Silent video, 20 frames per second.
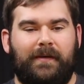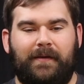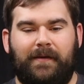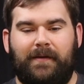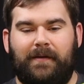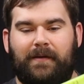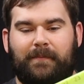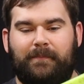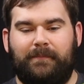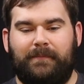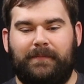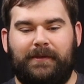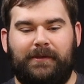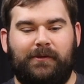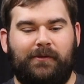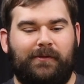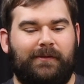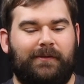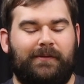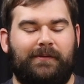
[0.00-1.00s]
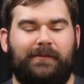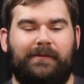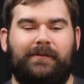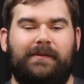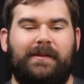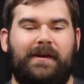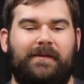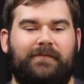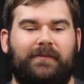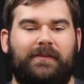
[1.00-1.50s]
You
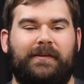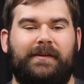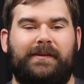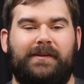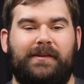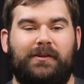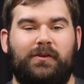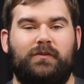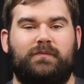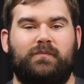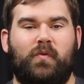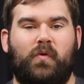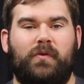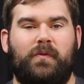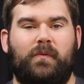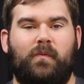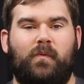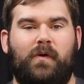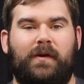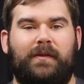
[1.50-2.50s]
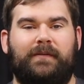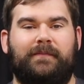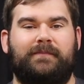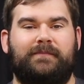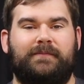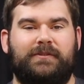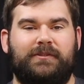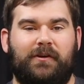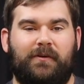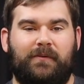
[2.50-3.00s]
definitely could use more than one.
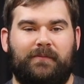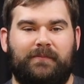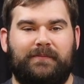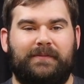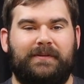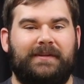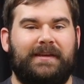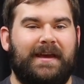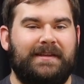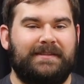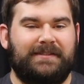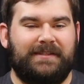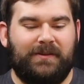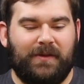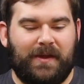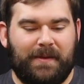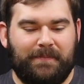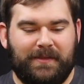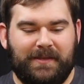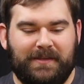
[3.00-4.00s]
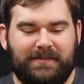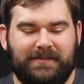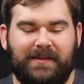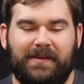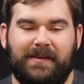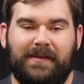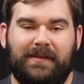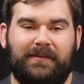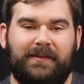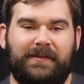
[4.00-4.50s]
So, guys, grab this.
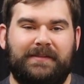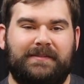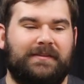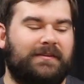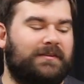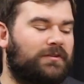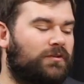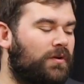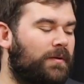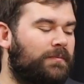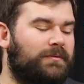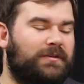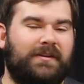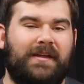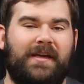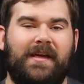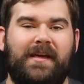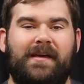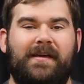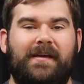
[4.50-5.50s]
Link's in the description.